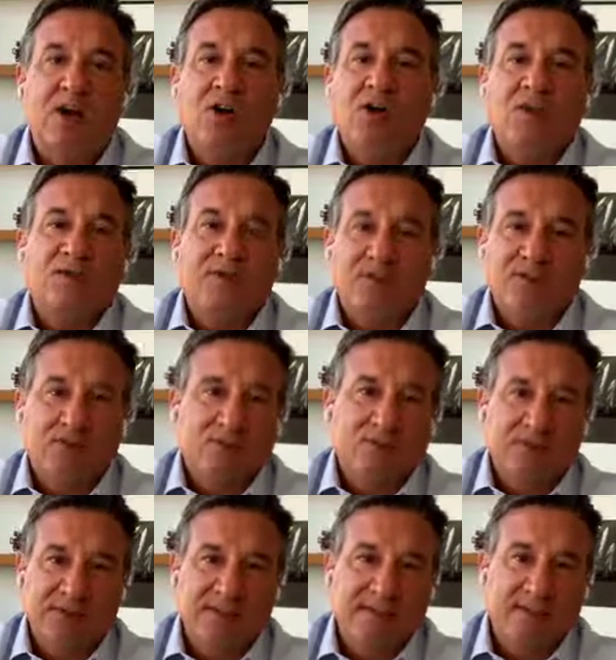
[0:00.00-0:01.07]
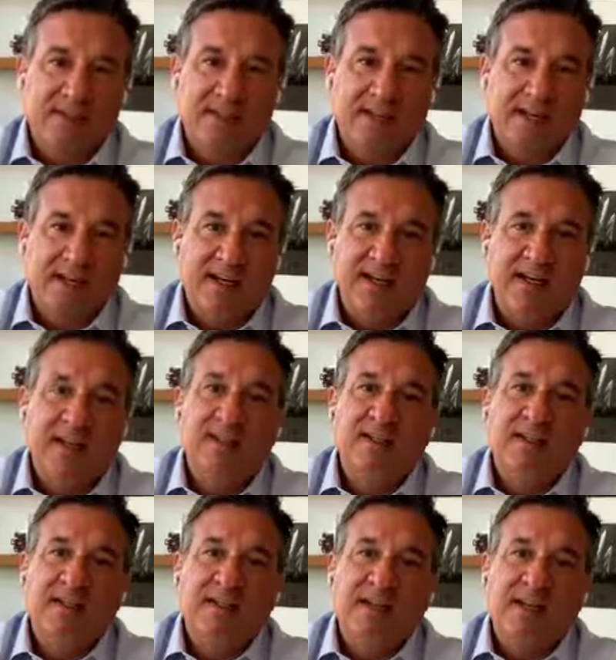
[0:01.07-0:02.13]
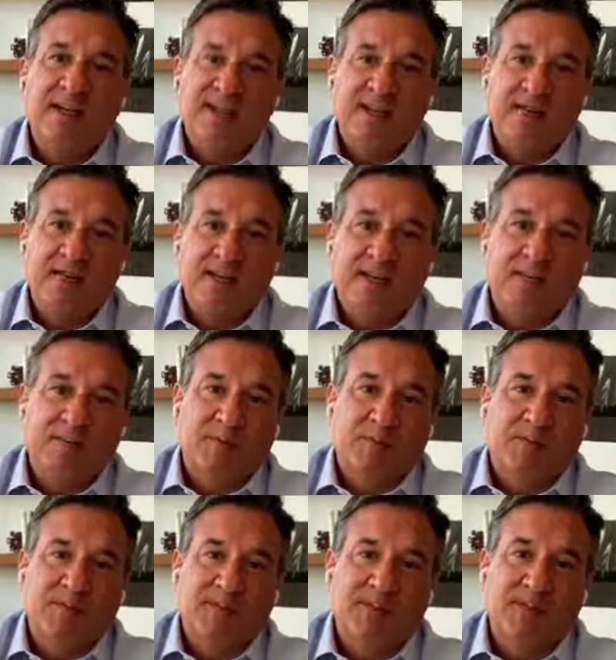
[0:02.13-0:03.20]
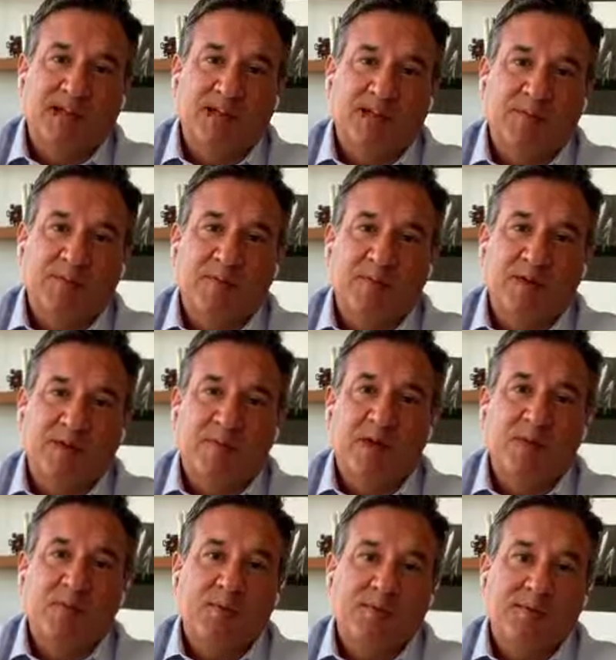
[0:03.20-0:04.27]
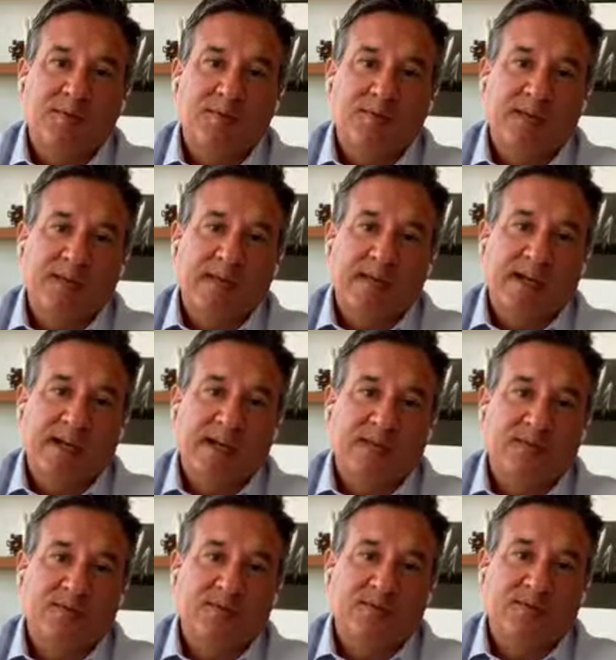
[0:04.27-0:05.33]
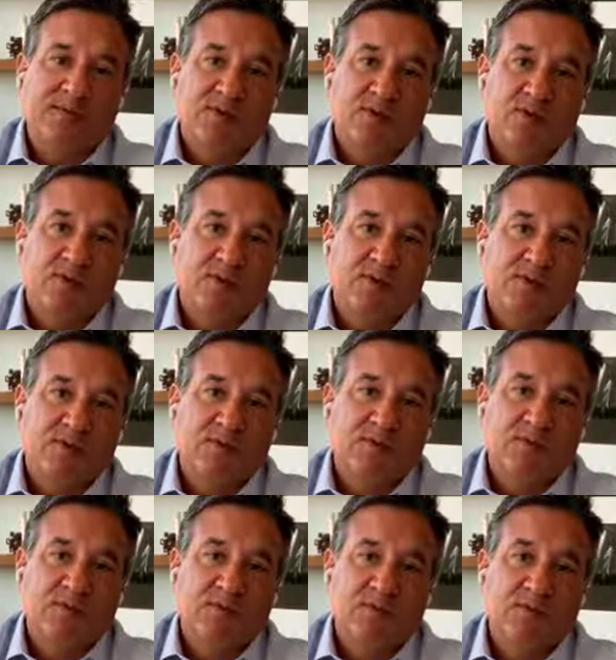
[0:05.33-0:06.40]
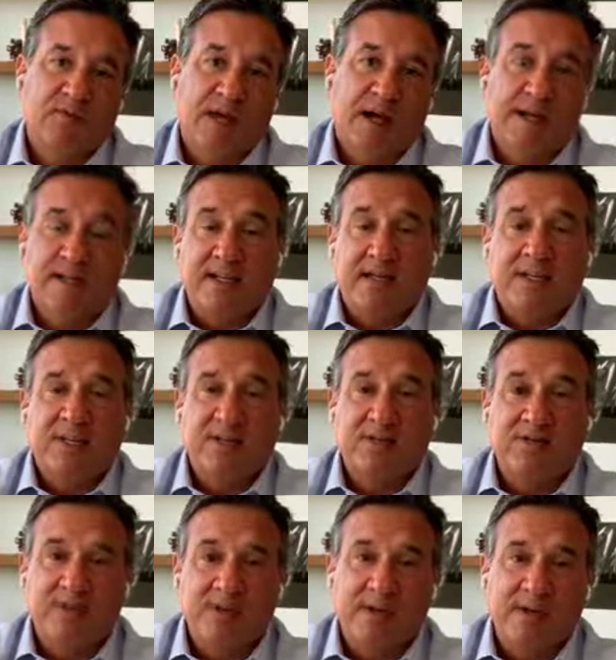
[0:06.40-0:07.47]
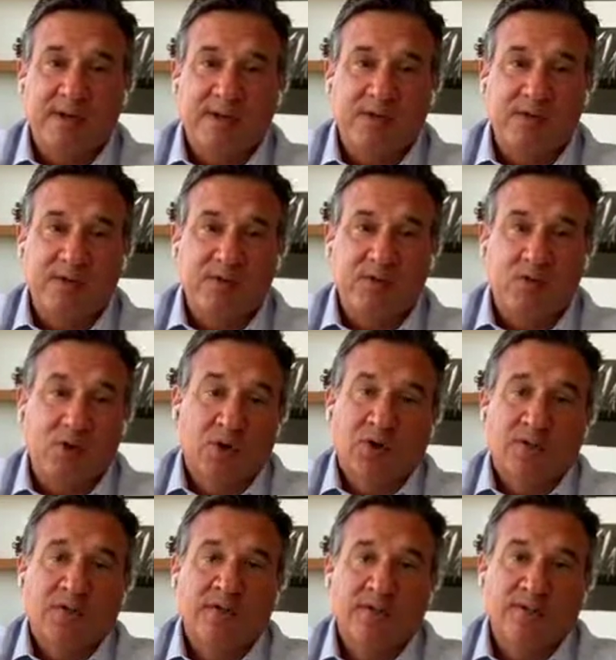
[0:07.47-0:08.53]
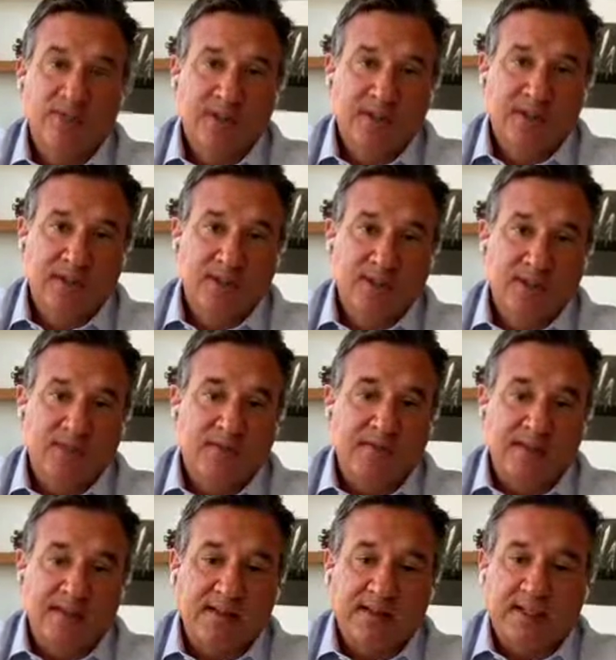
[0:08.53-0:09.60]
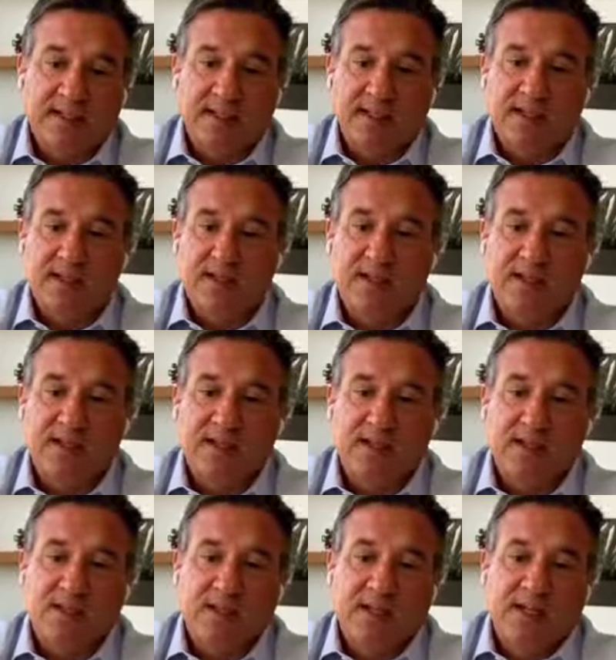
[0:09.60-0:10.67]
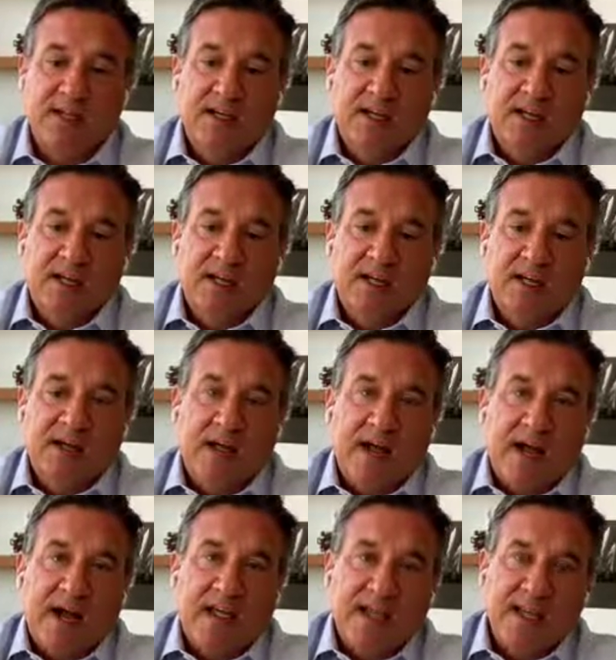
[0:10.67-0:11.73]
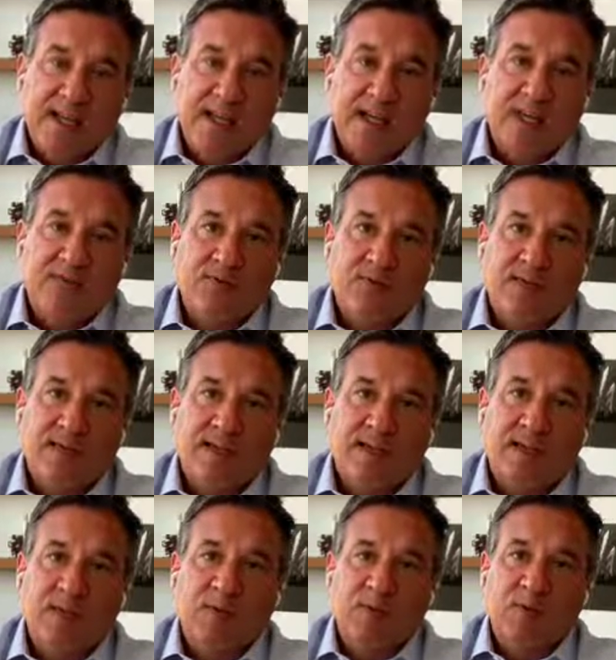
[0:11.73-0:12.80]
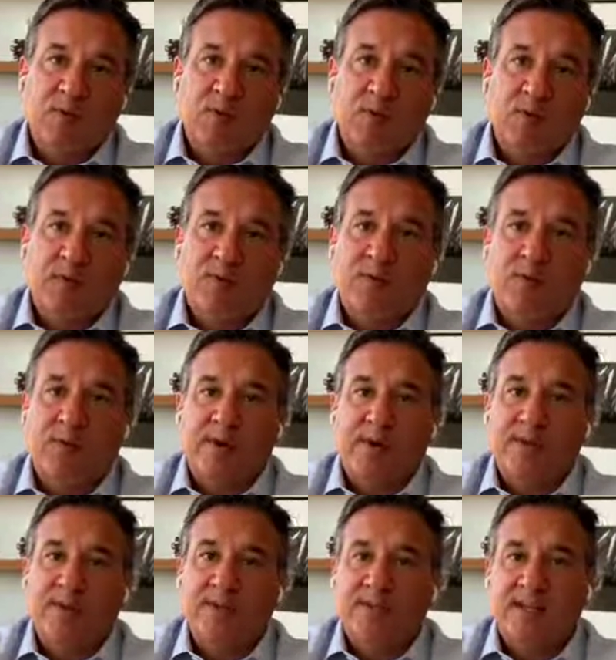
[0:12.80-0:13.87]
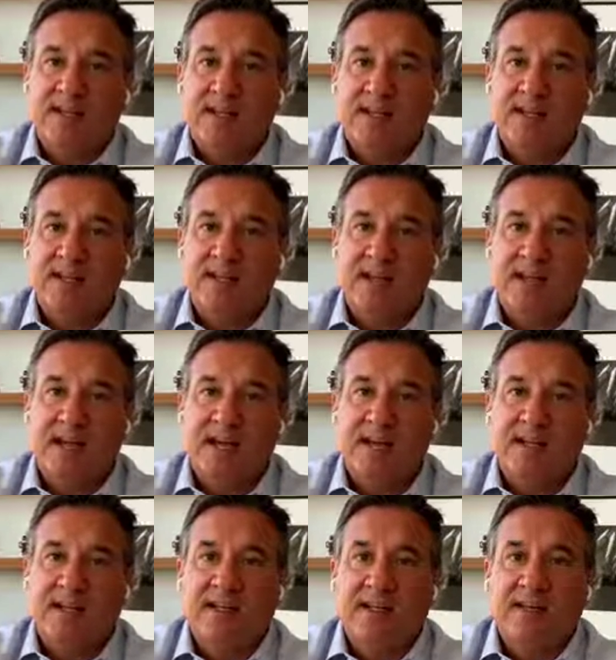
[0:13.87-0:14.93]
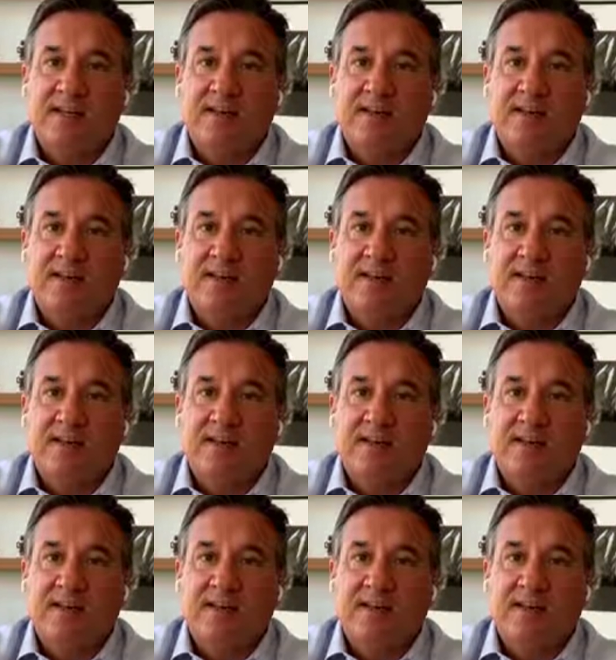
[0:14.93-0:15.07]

all of the tools and data that's available to help come up with creative new ideas or creative new worlds, frankly. And so, I think if we can get to a point where we understand that